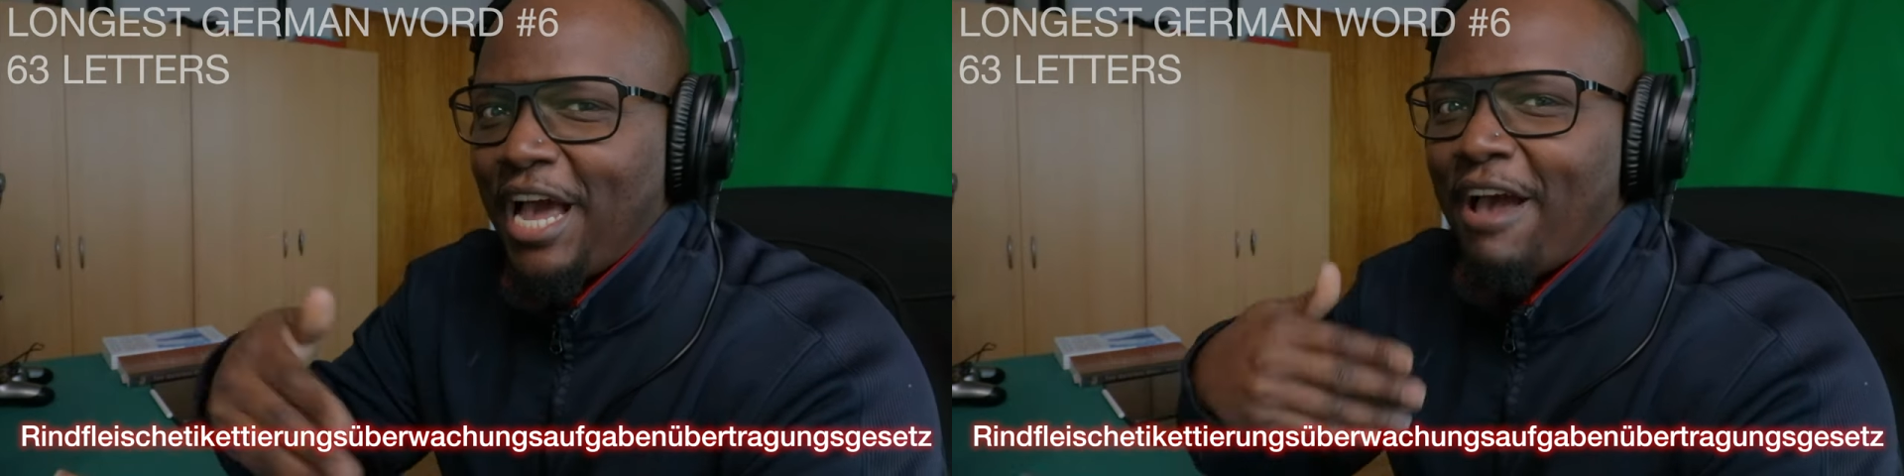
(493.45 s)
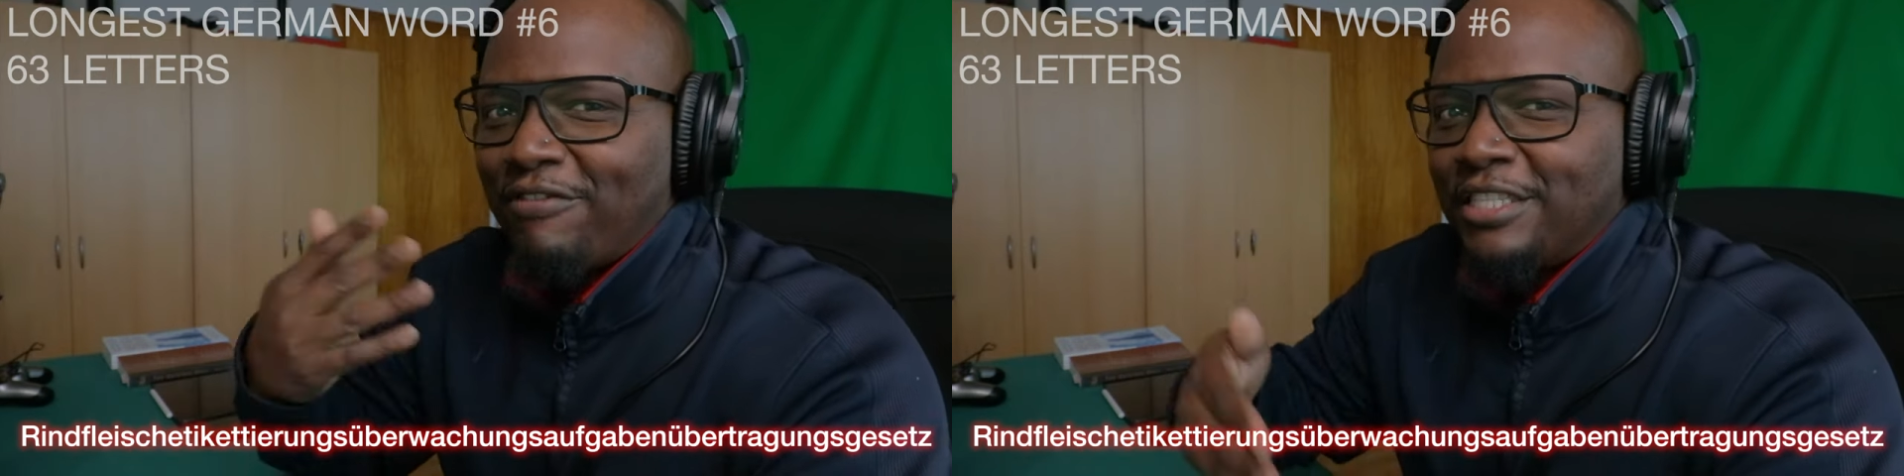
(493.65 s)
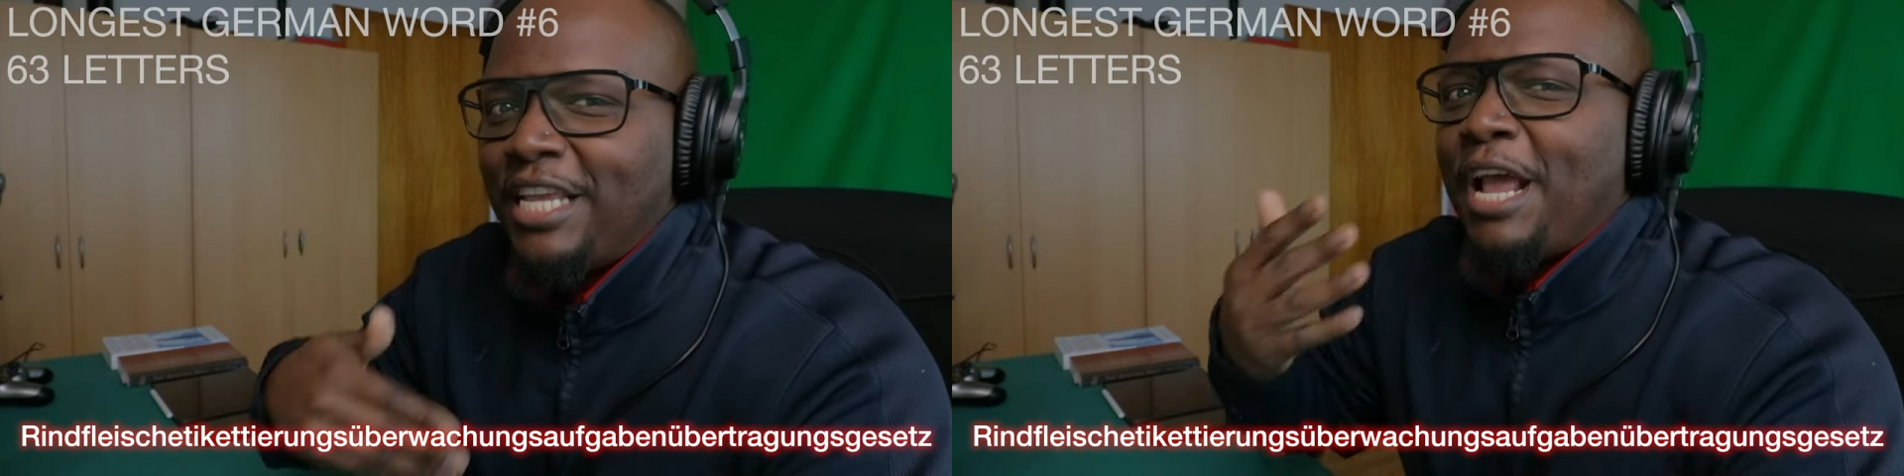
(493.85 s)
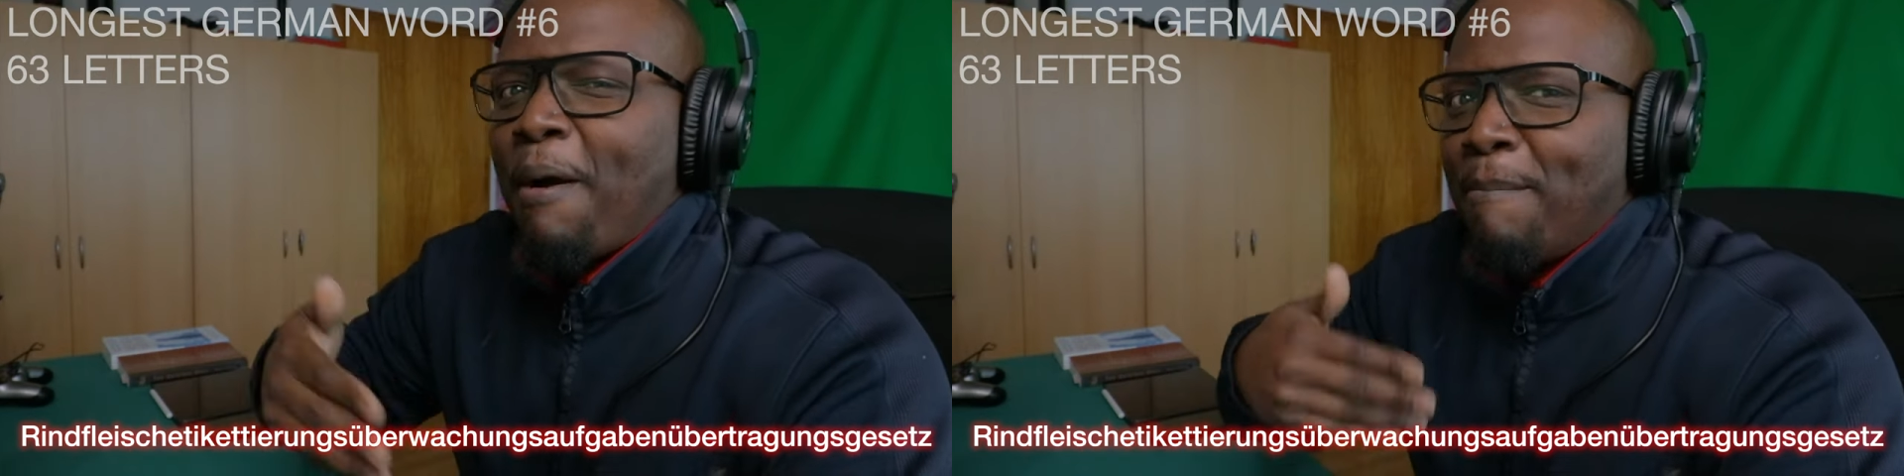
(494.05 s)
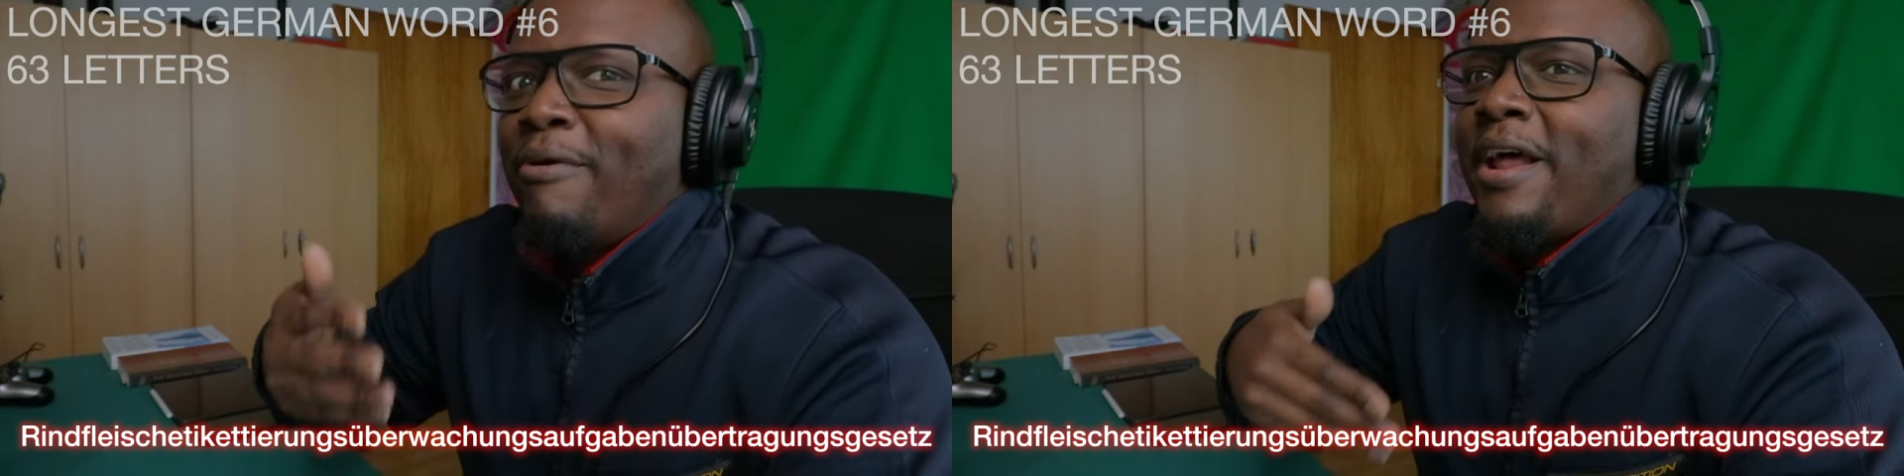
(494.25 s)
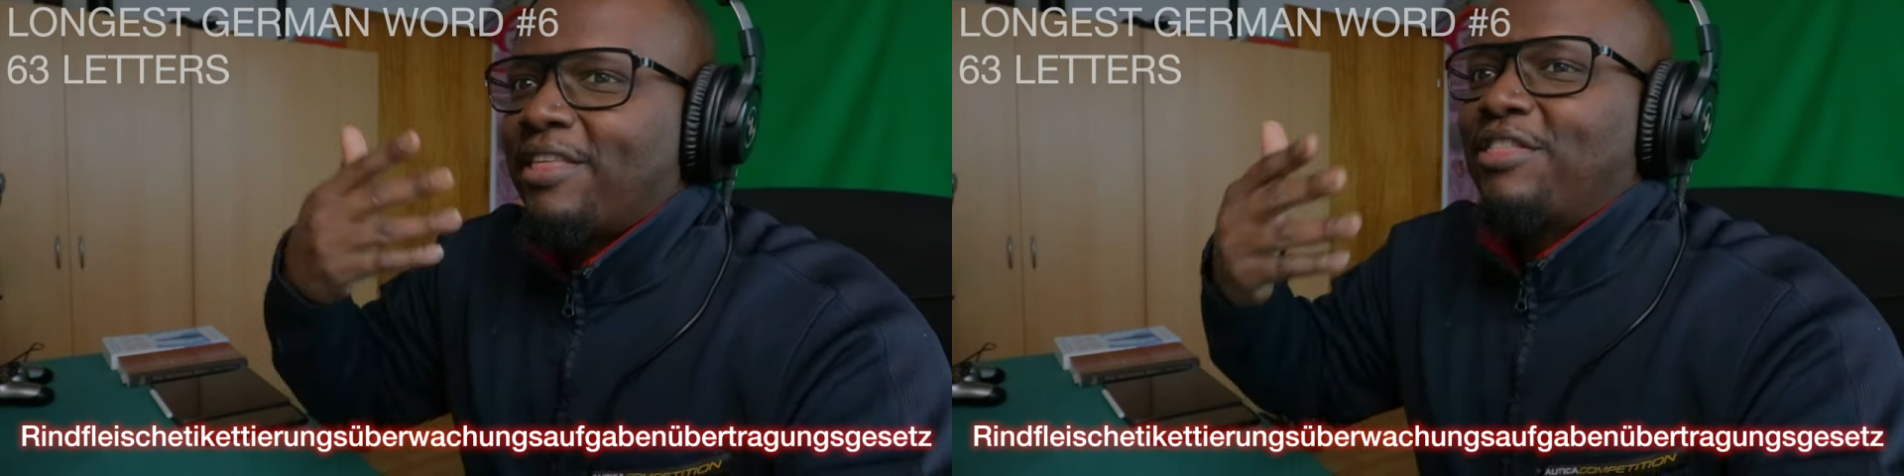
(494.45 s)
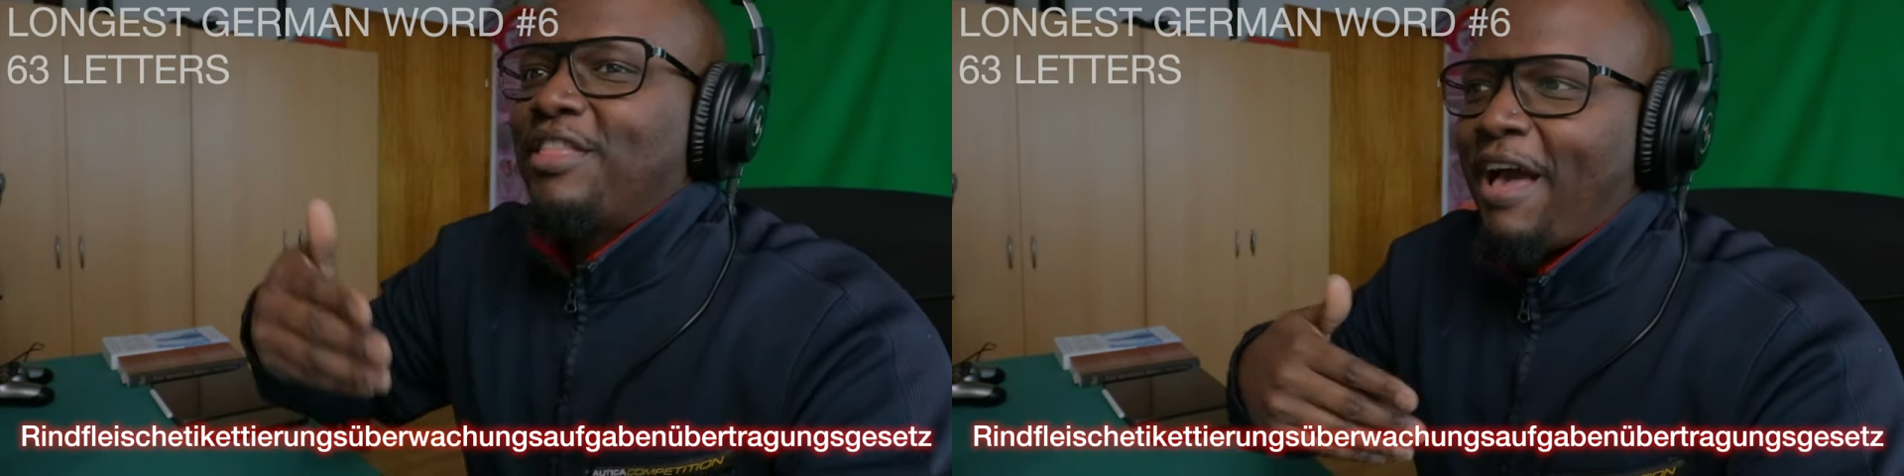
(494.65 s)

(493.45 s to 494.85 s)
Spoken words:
I have to take a breath.